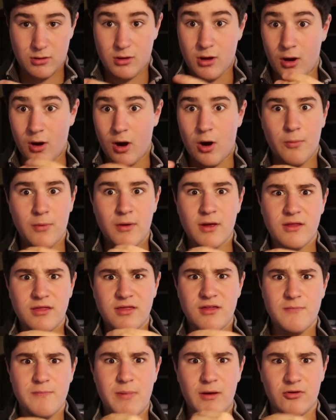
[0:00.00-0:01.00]
are we gonna
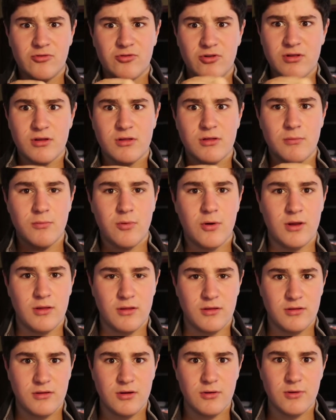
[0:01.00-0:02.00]
see Bellatrix at some point in
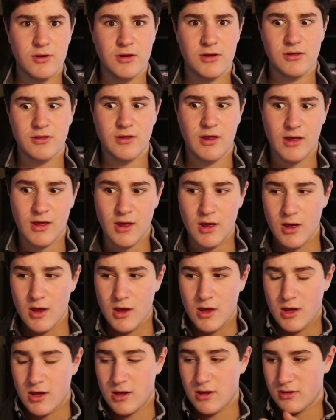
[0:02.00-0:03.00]
the series? Like,
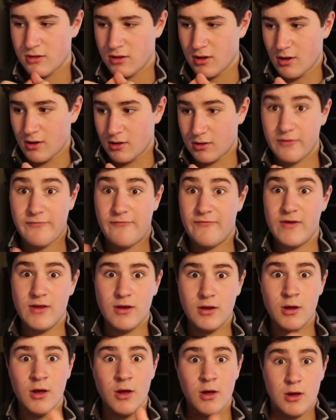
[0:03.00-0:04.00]
is
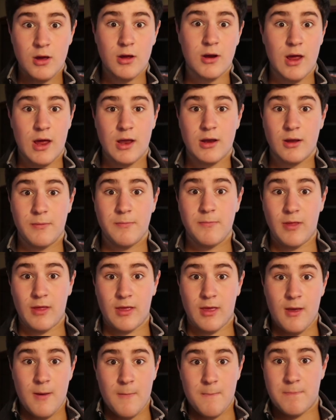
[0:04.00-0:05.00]
Levita gonna end up
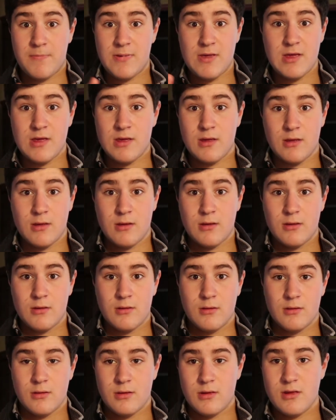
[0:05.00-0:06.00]
like being
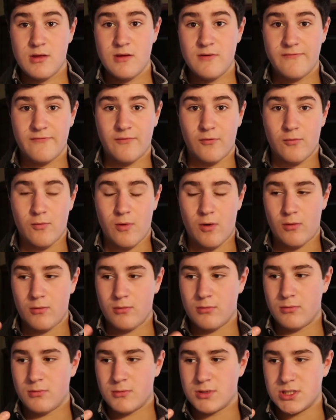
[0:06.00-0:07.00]
evil? Well,
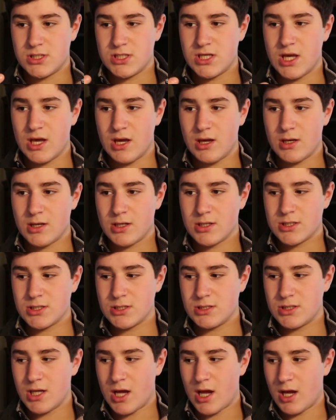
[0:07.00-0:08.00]
she can't, she
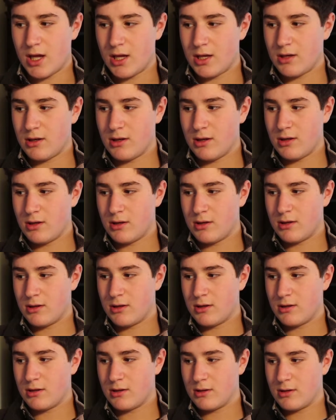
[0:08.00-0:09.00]
died.
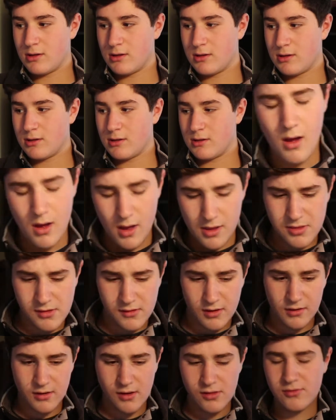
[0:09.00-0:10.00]
And
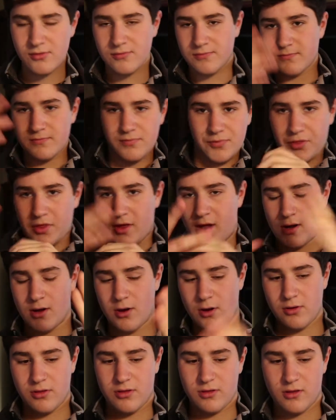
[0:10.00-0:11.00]
then another thing I
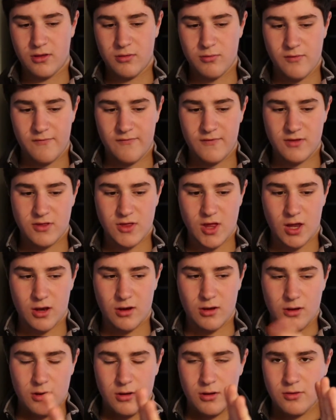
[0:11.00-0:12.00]
noticed in this movie is that
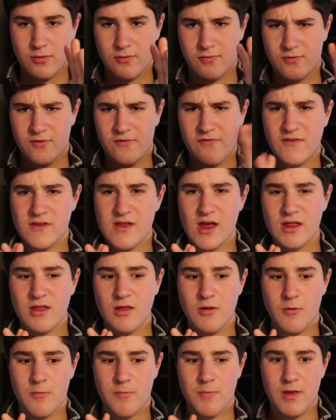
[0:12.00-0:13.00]
the
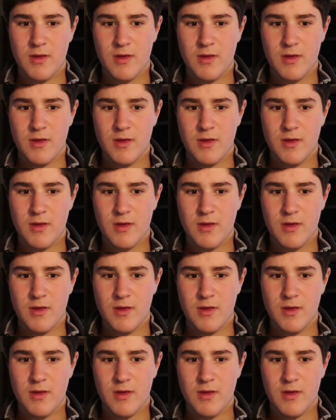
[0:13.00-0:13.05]
Fantastic